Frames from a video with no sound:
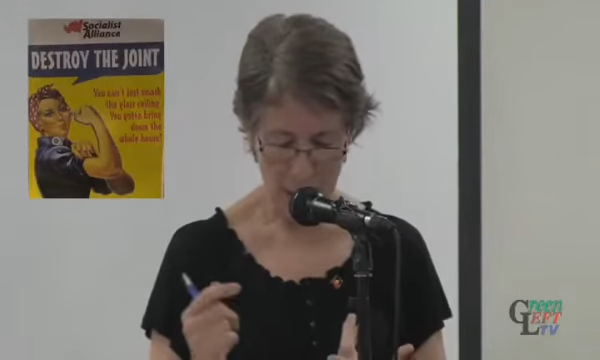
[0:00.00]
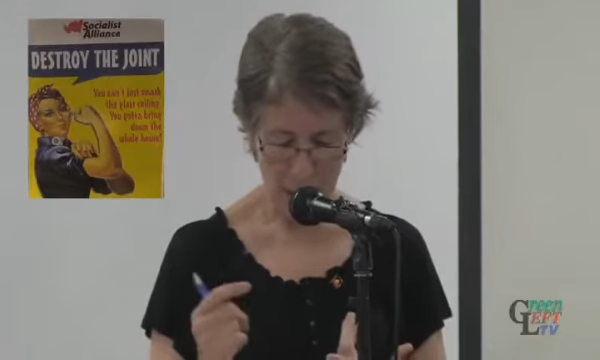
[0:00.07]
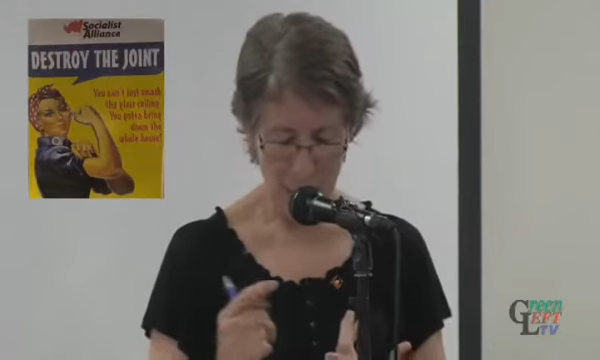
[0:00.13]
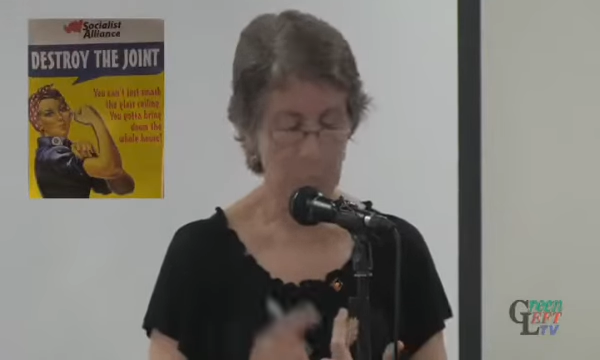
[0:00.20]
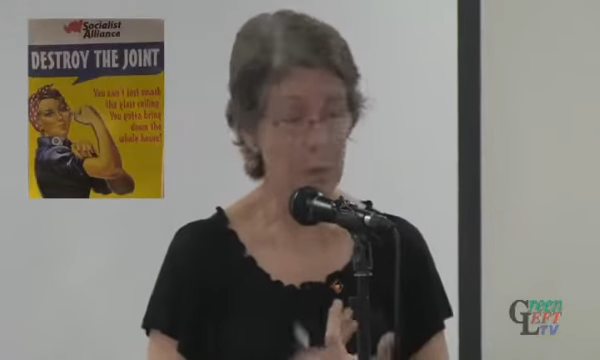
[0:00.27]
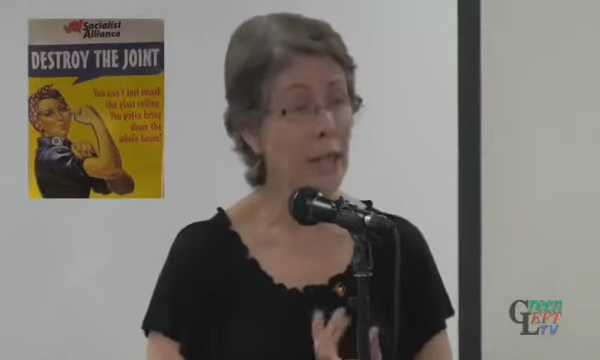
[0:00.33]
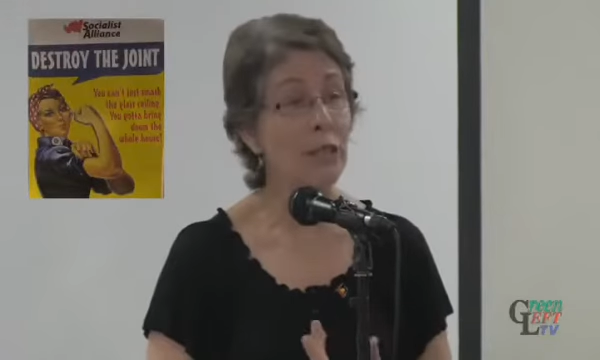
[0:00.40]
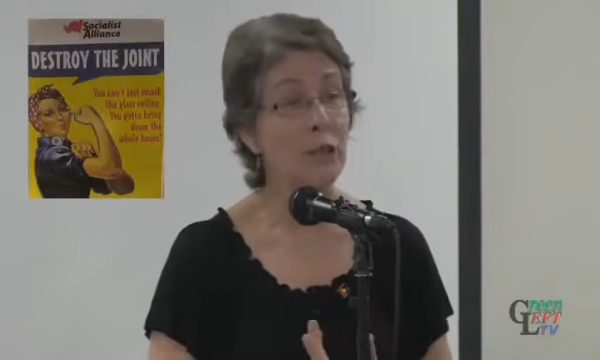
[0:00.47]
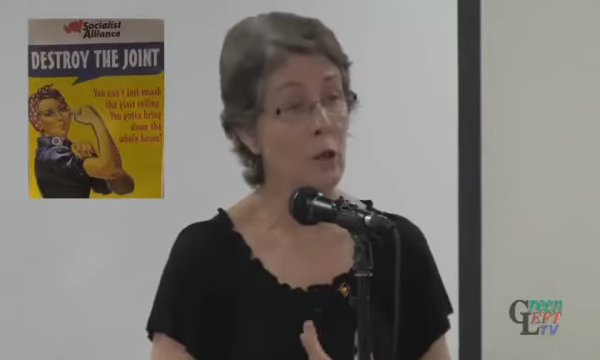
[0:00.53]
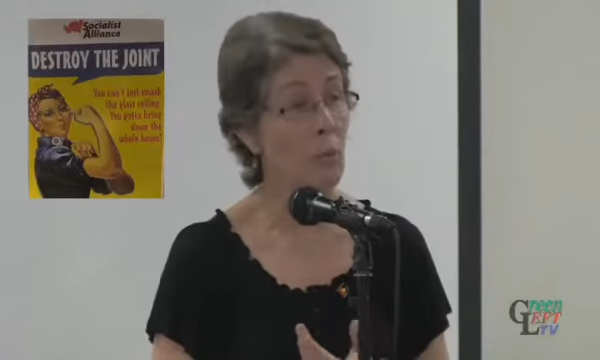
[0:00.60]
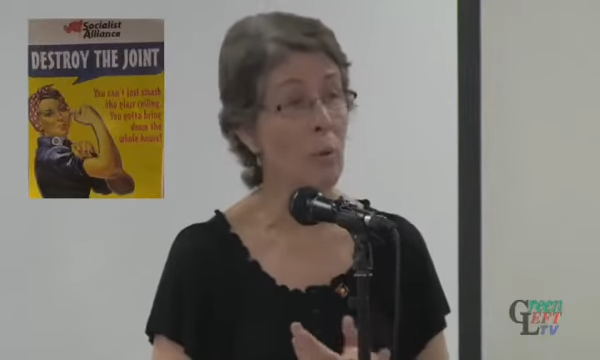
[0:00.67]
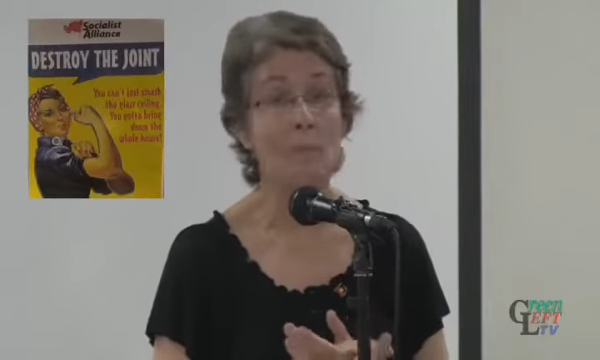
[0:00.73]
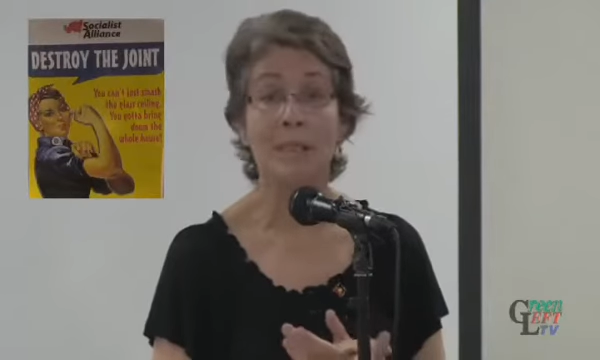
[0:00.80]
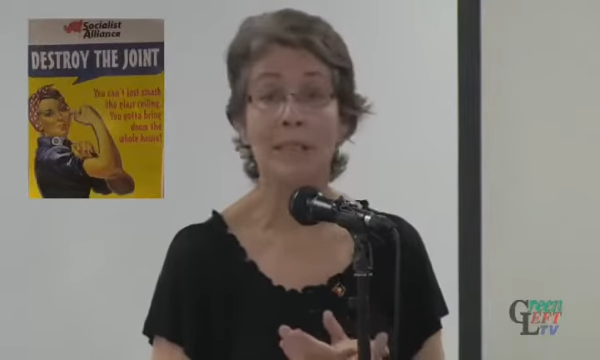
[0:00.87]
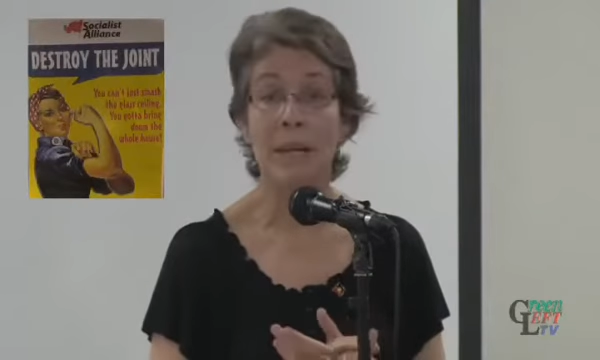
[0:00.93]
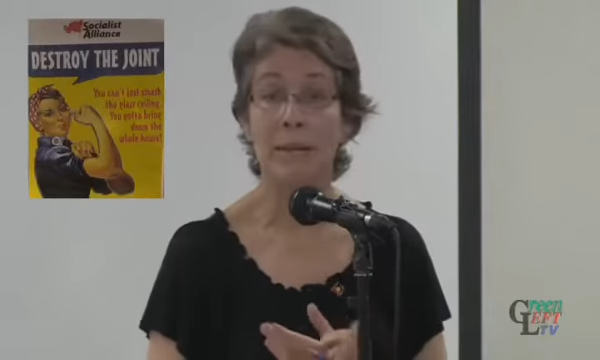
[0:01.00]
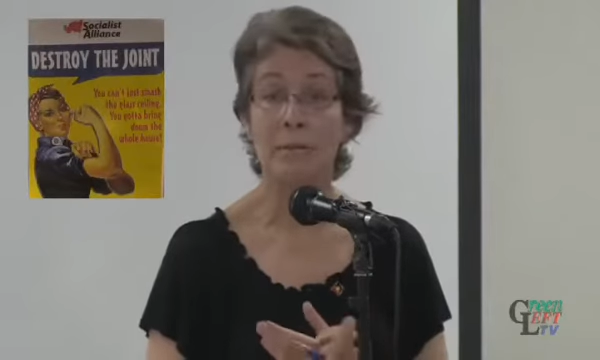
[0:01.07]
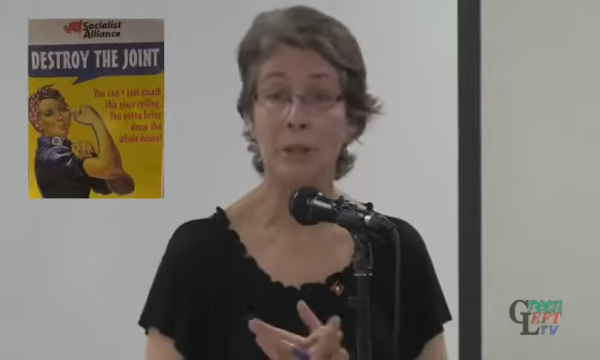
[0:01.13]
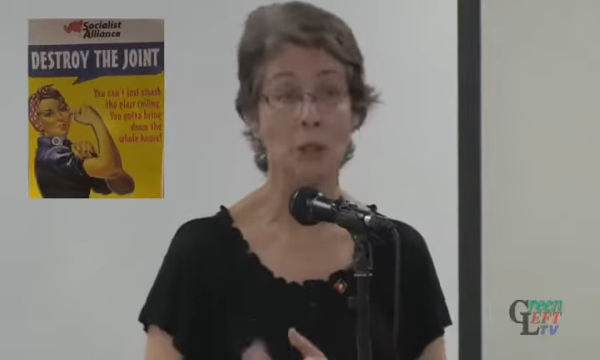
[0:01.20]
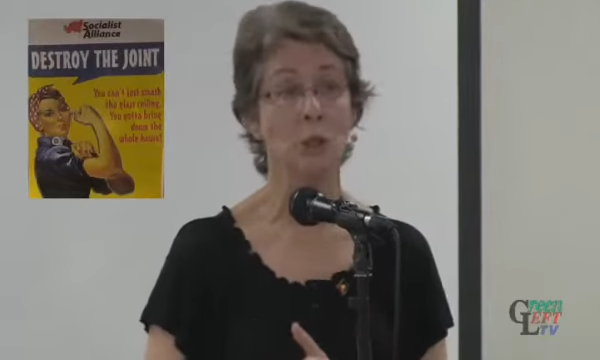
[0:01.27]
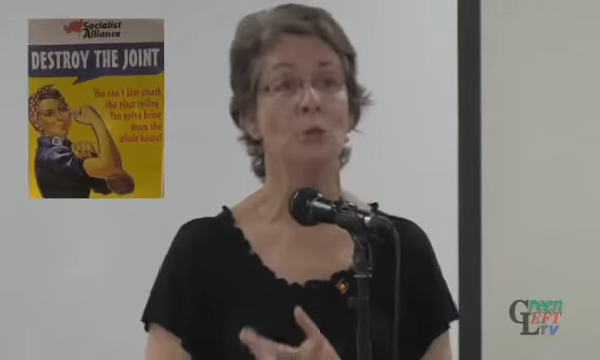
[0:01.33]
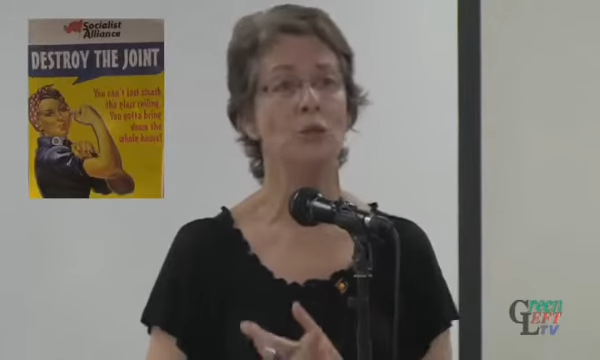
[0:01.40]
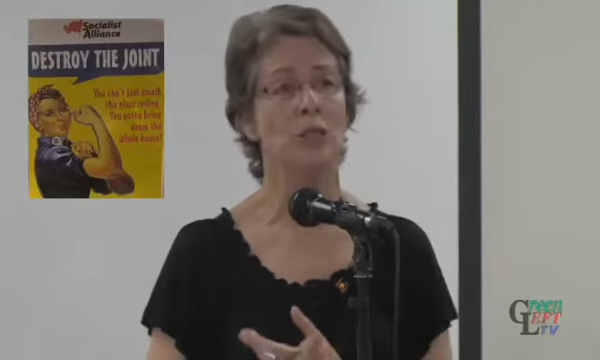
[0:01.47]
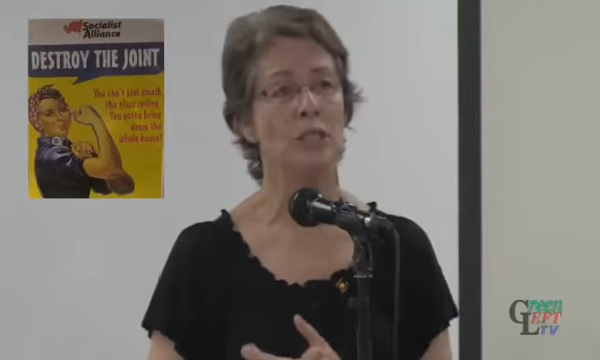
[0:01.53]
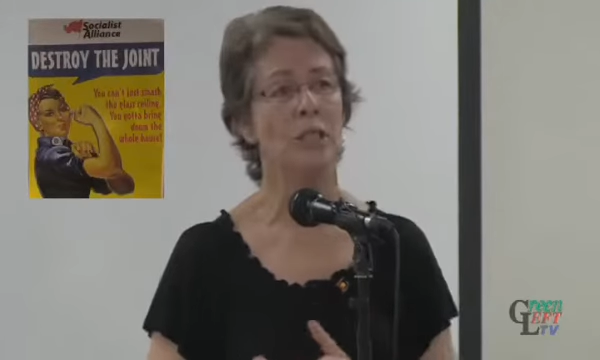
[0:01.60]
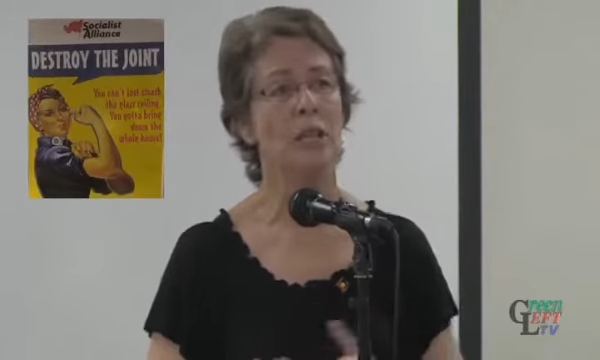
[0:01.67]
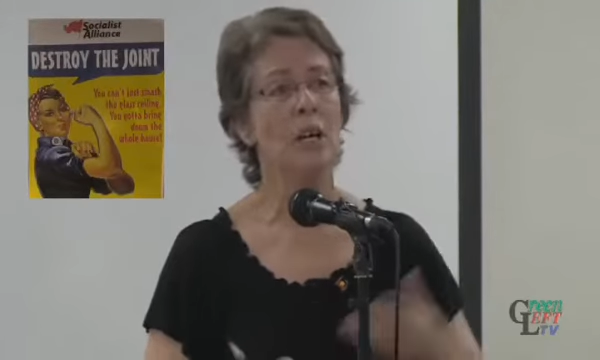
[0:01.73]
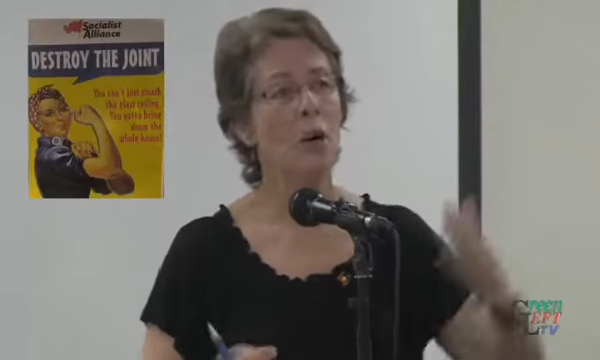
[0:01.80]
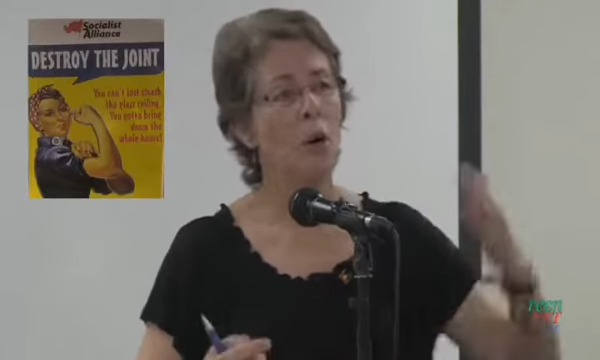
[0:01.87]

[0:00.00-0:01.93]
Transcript: The pressure on women to have children.